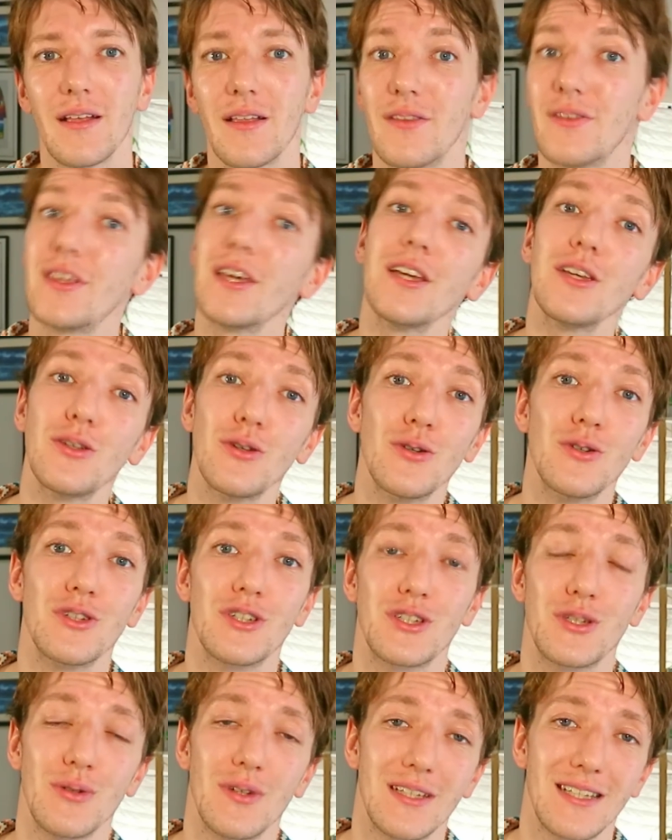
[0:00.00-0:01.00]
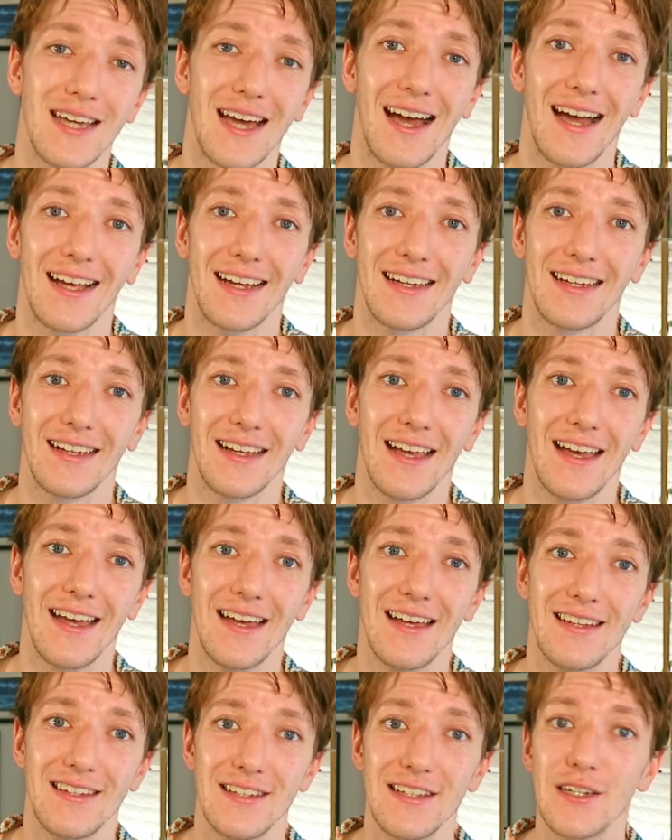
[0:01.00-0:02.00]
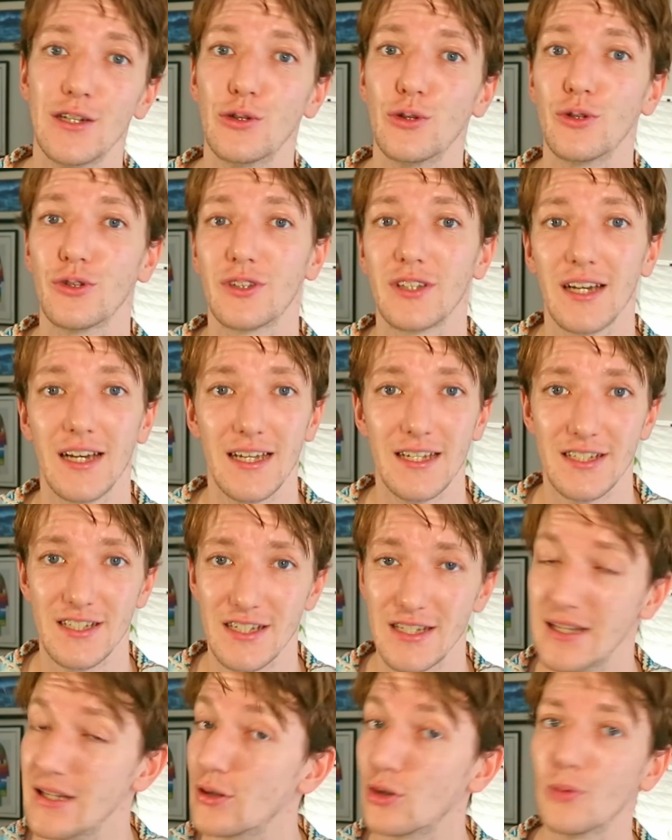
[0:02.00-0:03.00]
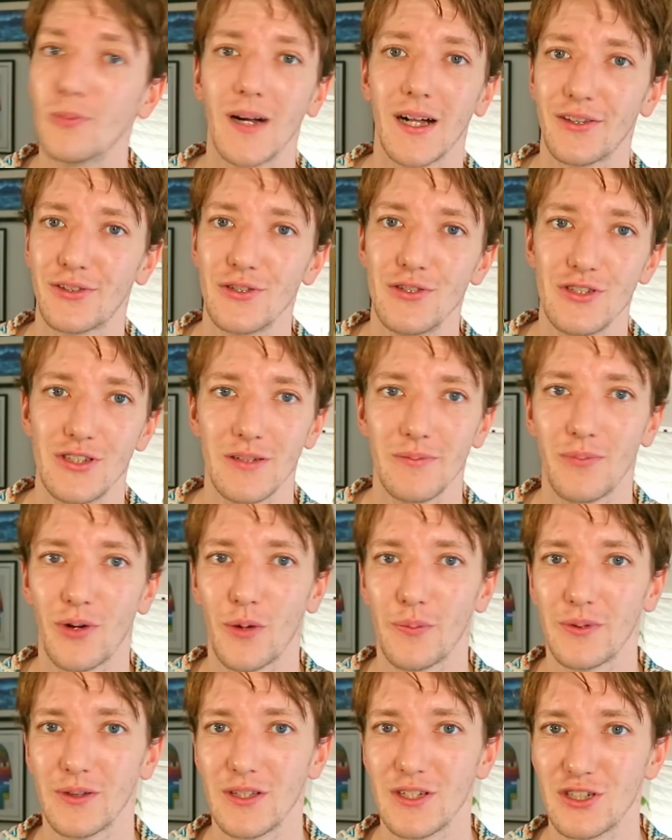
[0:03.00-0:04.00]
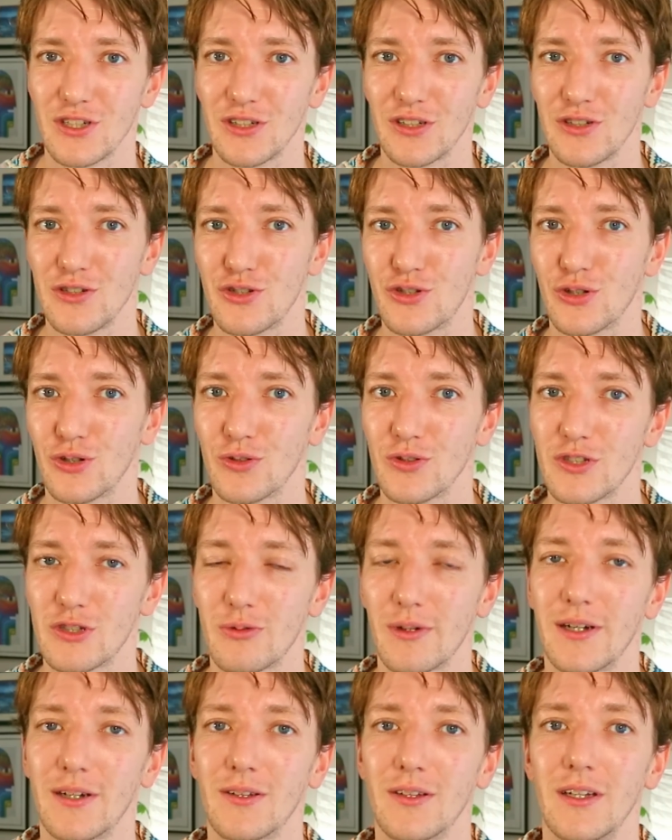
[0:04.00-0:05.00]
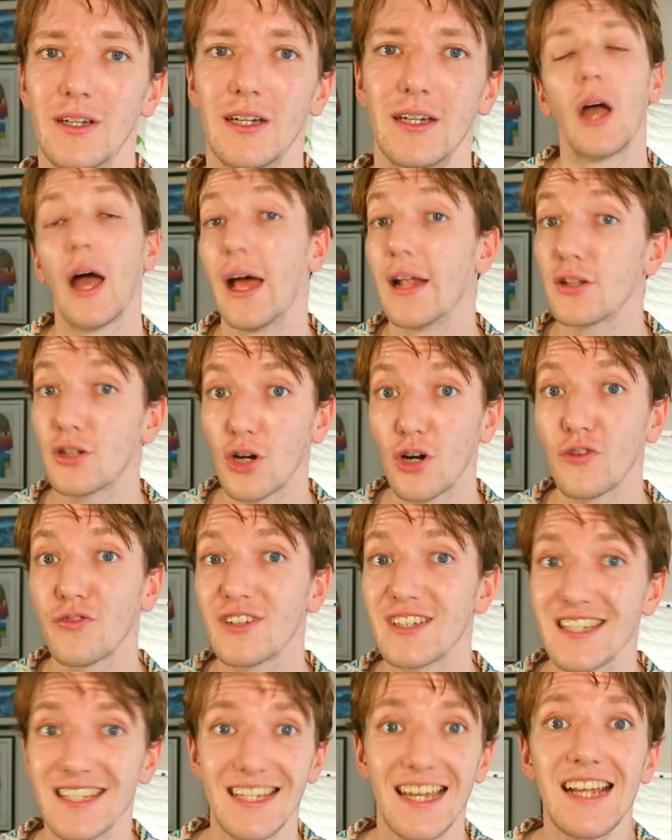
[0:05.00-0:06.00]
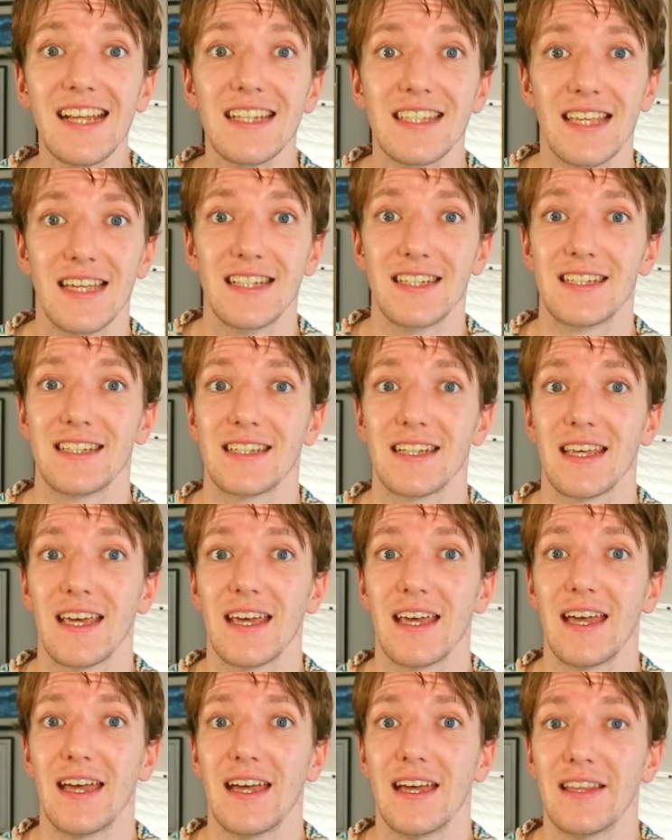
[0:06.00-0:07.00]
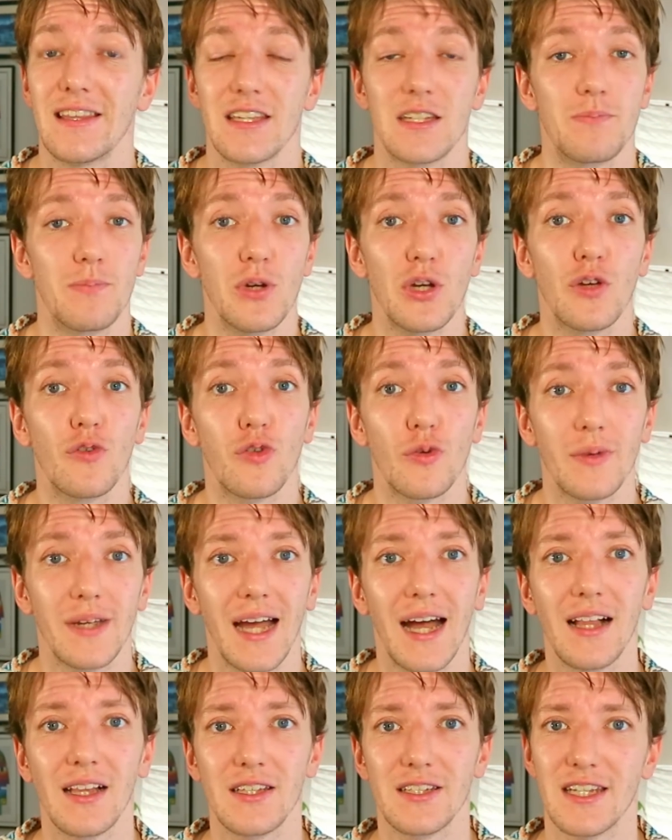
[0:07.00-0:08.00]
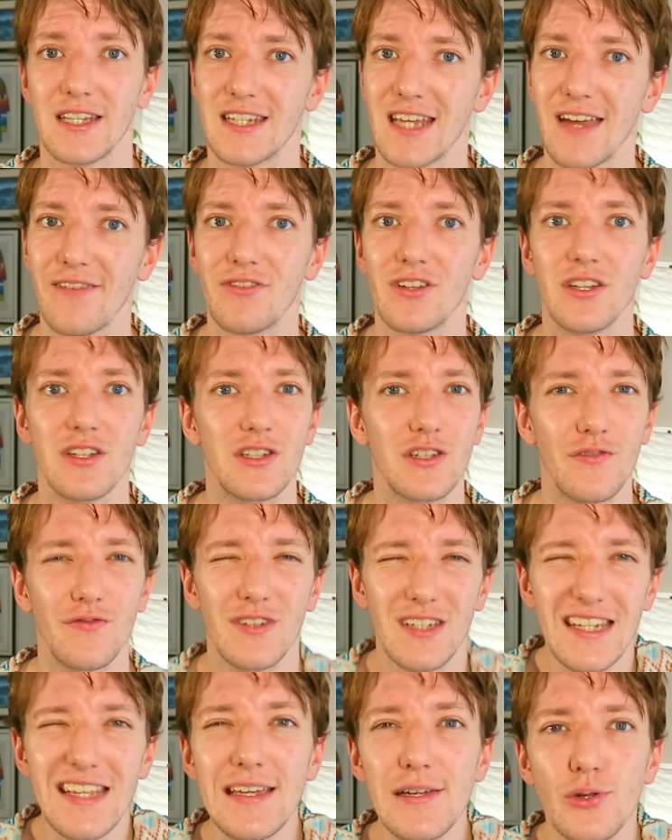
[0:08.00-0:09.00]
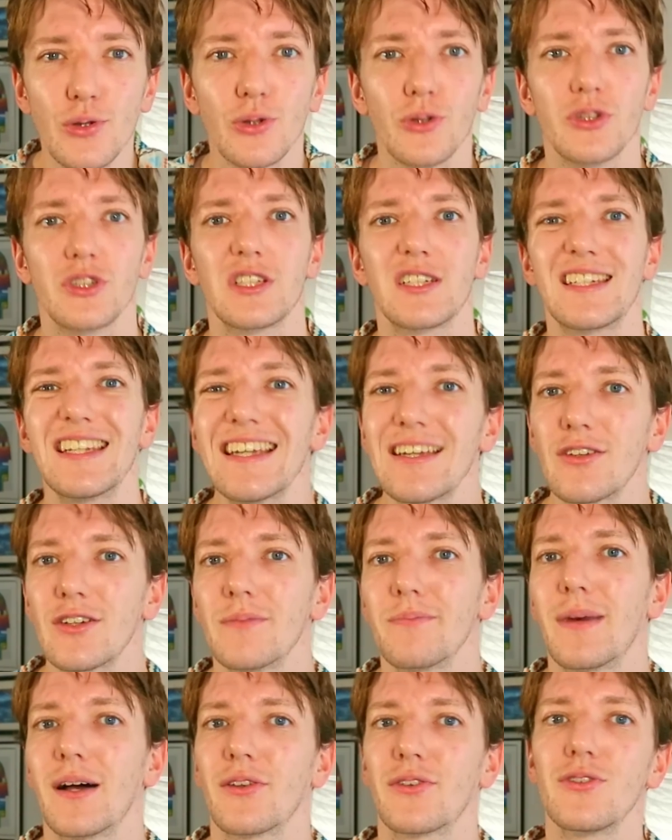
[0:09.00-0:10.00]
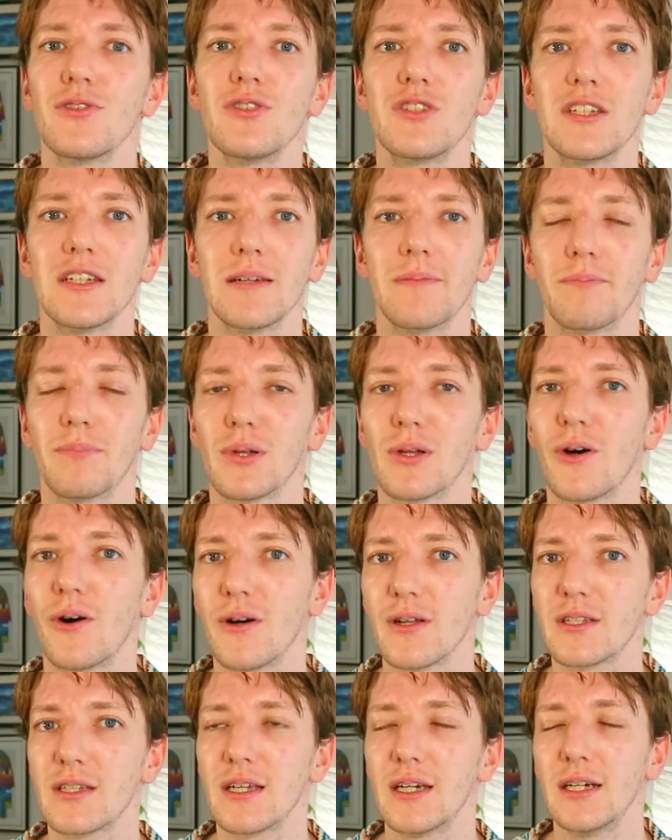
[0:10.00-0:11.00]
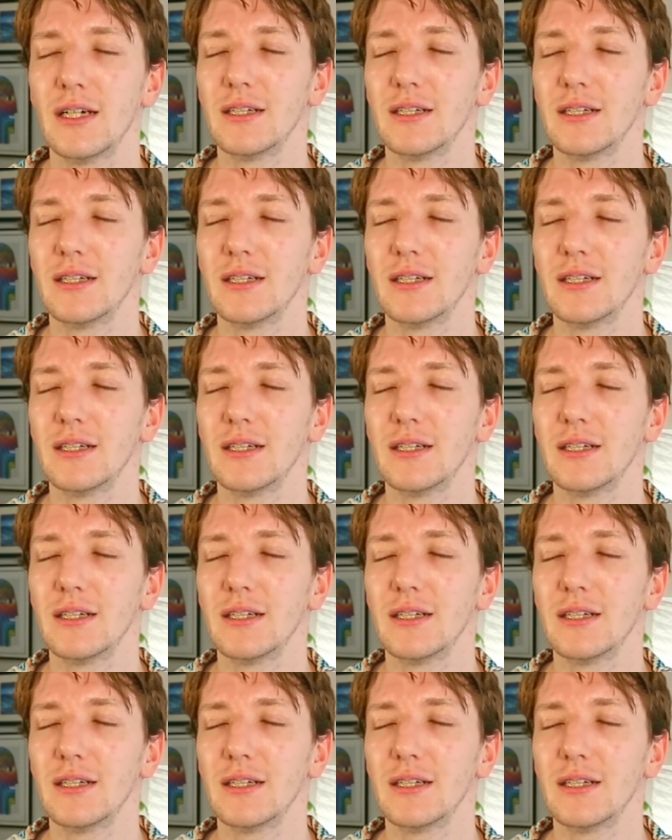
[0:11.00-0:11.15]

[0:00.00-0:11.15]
They used to attack degrowth as neo-Malthusian population control as well. And Coffin cites this book from Kallis as evidence of degrowth's secret Malthusian plot.